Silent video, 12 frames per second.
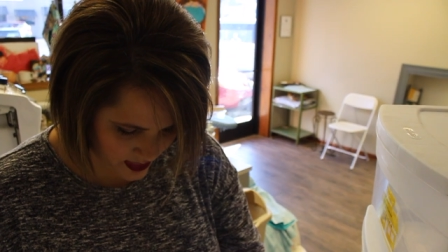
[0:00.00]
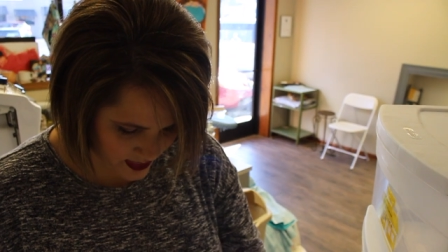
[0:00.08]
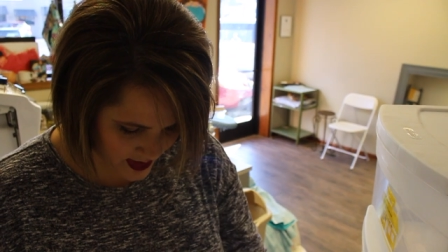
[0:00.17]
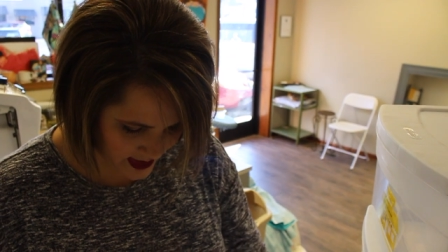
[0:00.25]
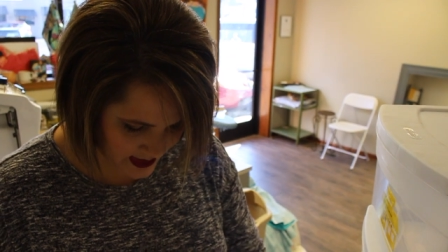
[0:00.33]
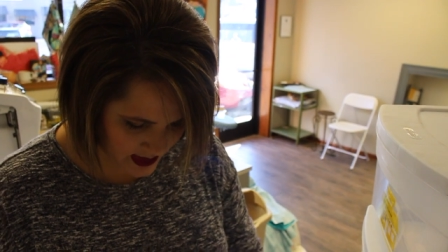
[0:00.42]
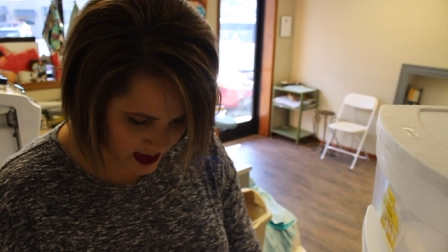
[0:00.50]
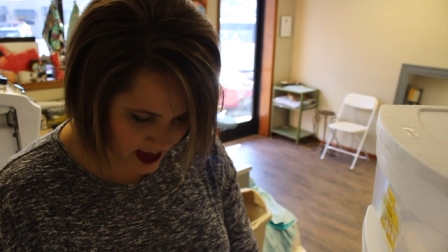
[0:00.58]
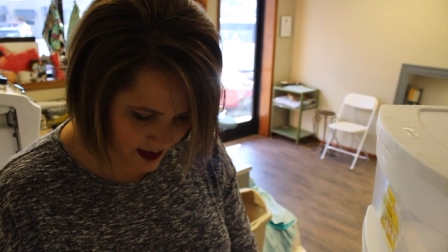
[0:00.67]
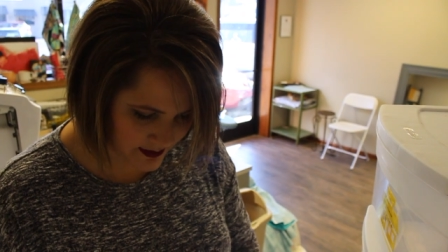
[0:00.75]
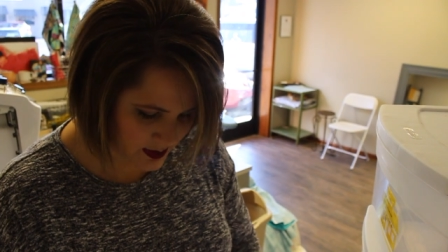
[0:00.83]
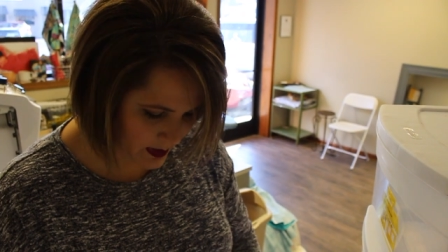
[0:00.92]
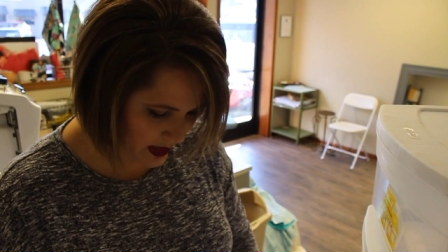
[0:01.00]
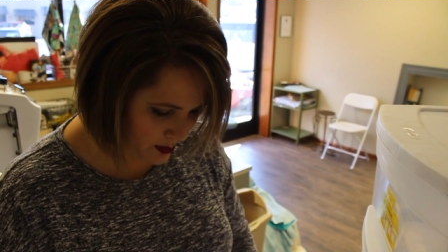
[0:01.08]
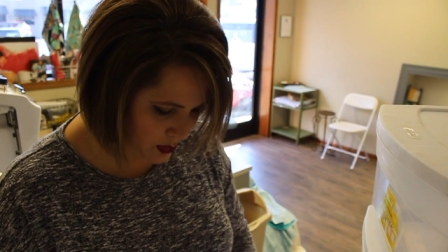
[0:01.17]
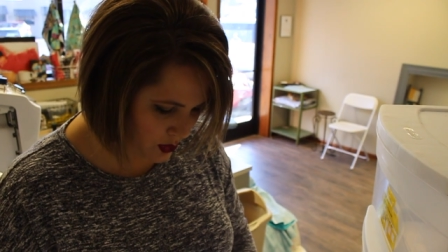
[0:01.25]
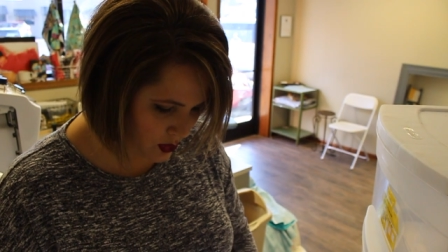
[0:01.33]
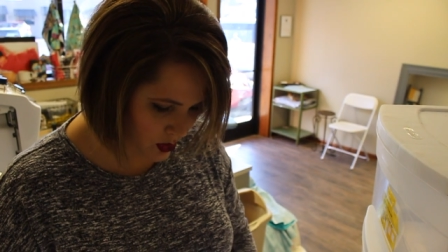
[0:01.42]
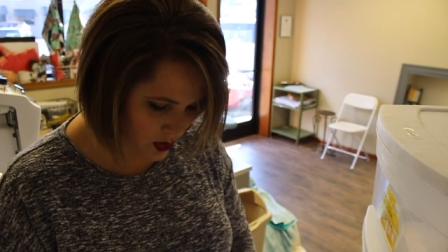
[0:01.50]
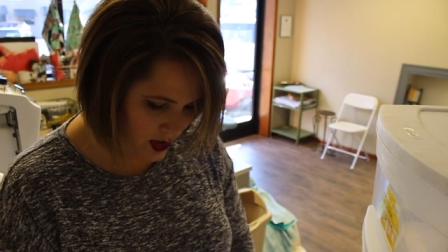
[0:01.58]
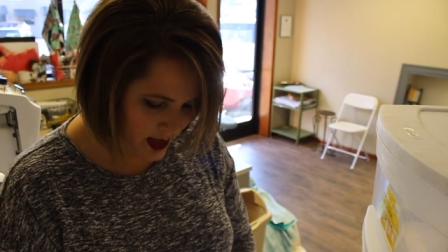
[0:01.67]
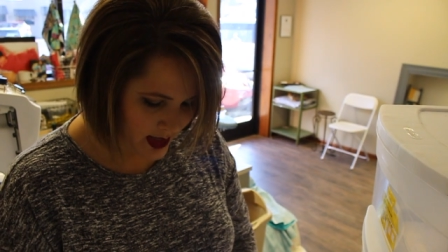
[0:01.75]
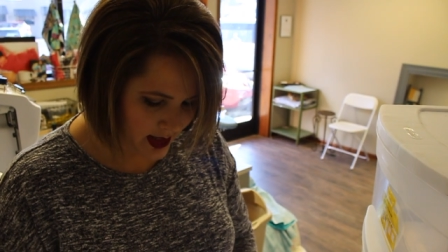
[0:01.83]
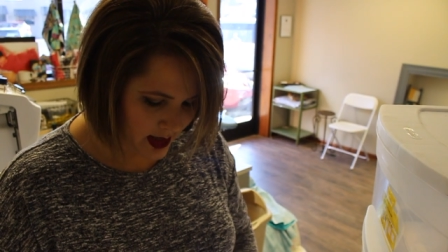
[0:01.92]
this gives people
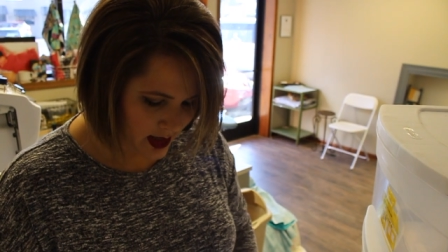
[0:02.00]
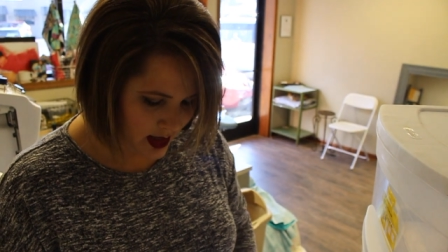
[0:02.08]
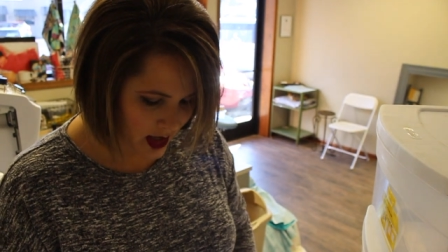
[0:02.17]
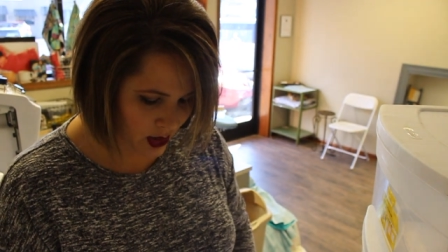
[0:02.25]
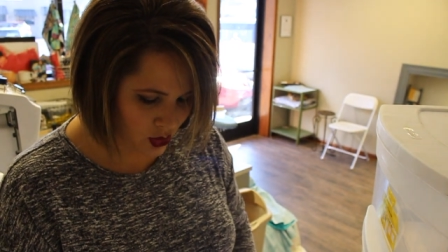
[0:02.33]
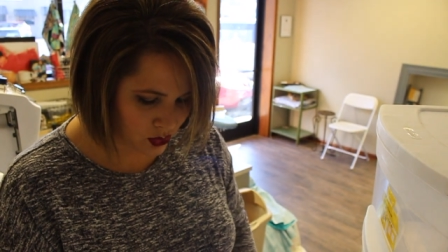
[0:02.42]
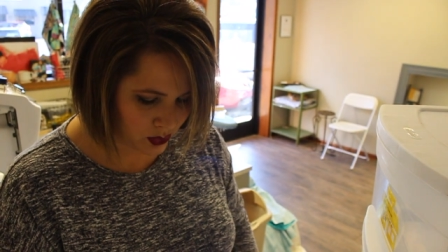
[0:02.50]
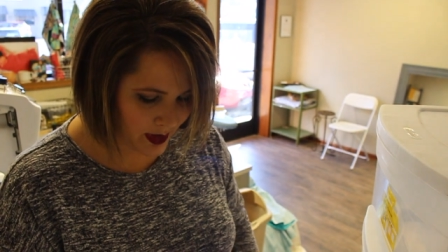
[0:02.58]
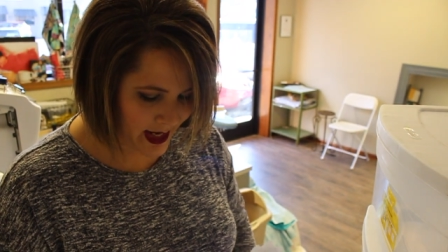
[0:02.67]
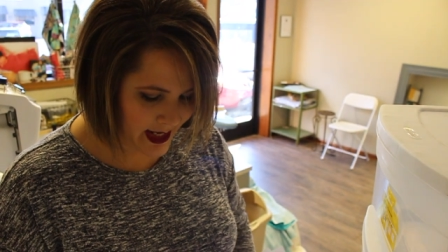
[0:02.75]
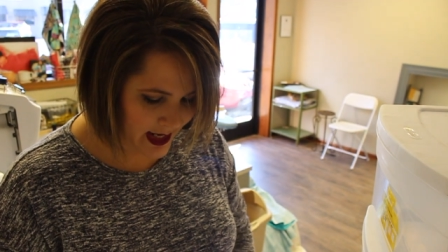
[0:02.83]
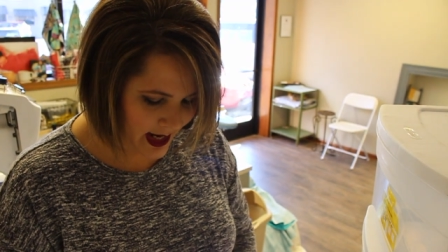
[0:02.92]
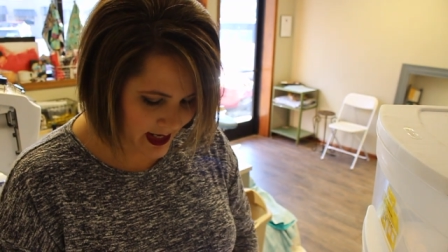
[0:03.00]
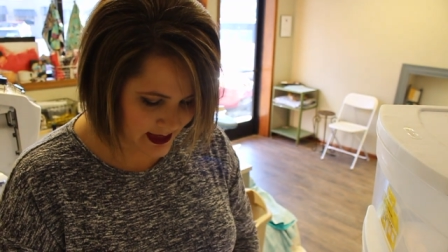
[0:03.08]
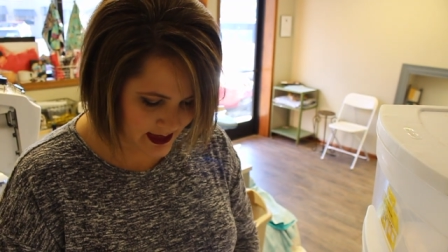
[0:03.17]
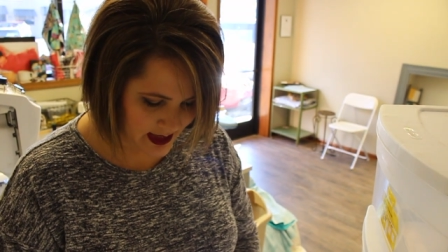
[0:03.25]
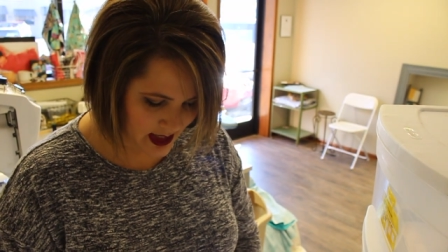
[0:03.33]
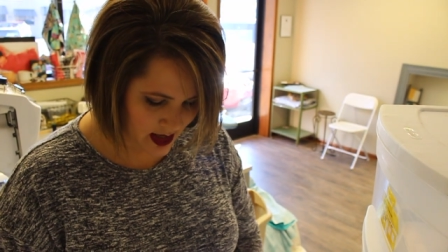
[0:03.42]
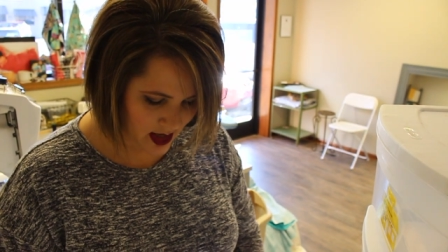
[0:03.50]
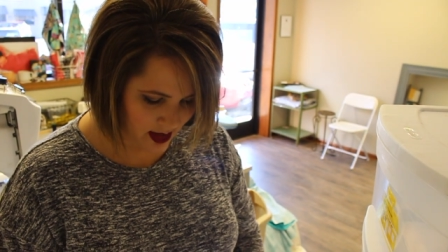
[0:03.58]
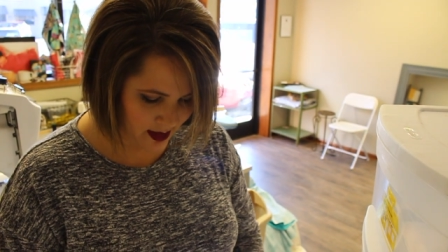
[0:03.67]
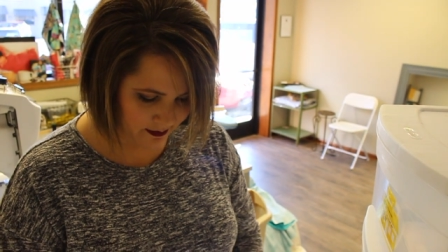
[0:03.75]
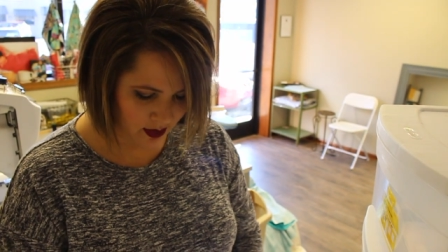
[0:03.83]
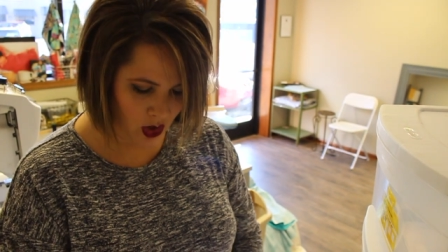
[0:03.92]
a great idea
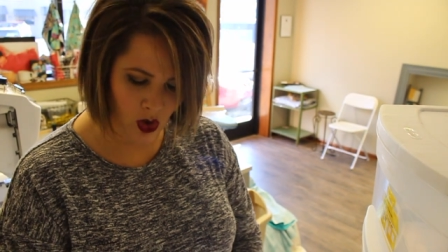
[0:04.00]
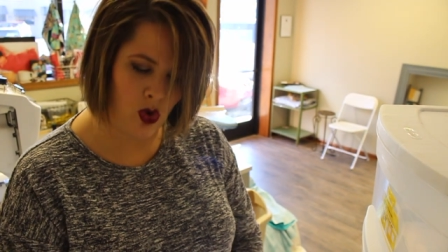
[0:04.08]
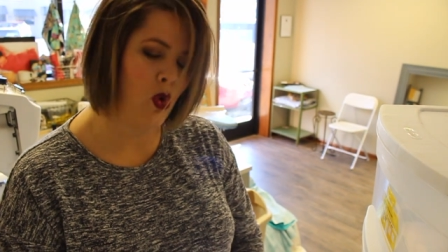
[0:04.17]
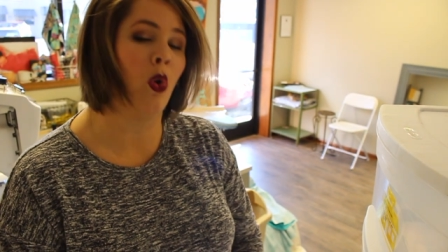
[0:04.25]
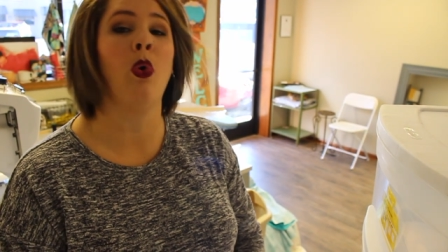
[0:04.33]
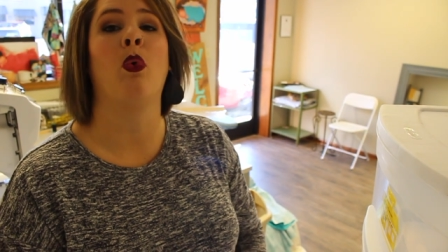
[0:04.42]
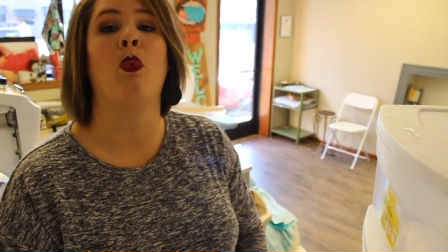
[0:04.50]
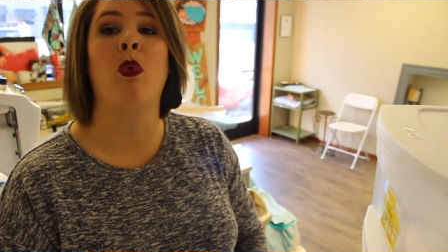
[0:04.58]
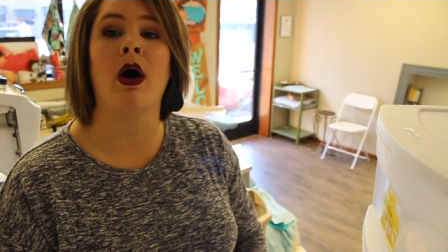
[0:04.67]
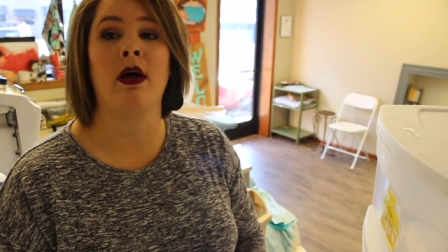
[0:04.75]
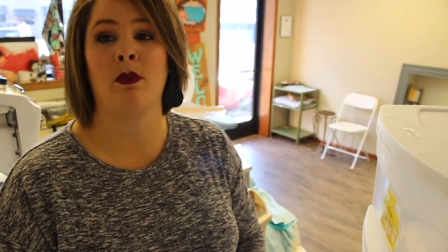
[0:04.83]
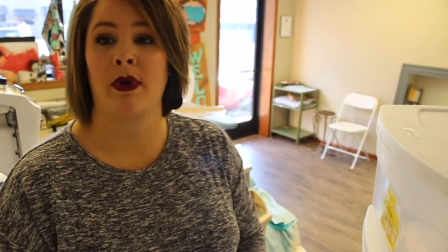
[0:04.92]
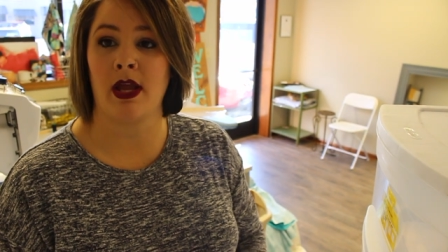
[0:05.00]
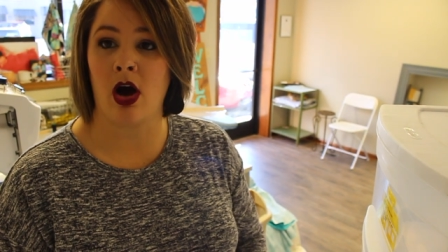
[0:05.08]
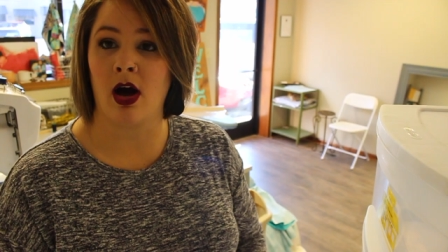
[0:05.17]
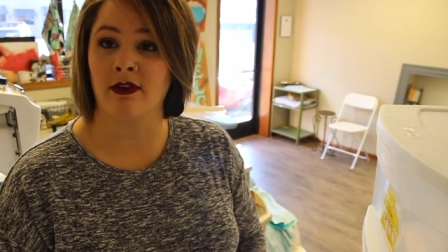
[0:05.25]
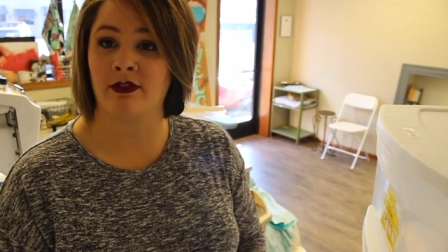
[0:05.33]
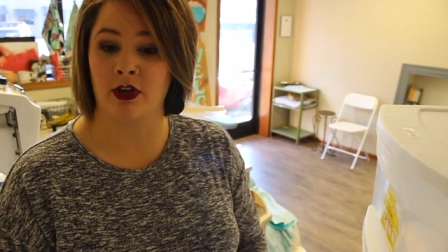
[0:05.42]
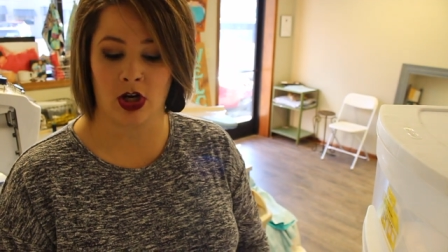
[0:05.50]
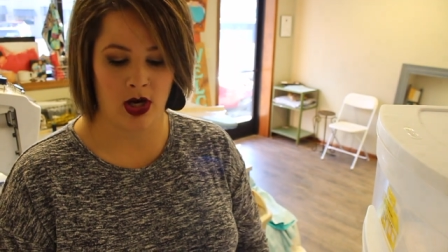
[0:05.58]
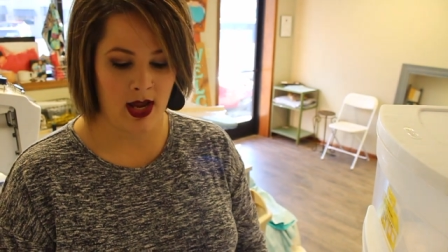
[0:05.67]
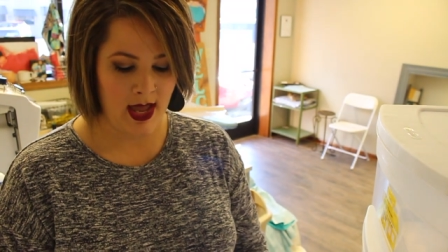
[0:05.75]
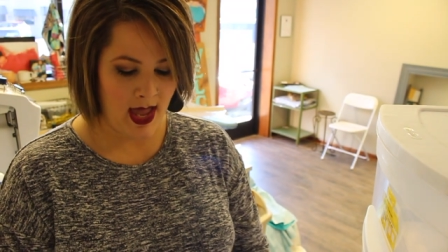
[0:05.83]
of what we offer,